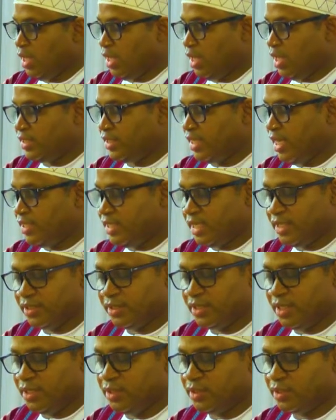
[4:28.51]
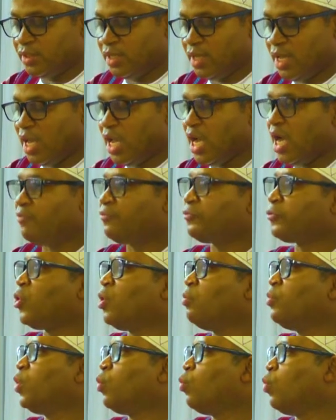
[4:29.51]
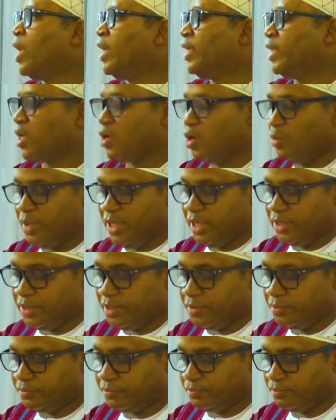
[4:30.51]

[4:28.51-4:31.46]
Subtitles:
its agencies, and from the wider community.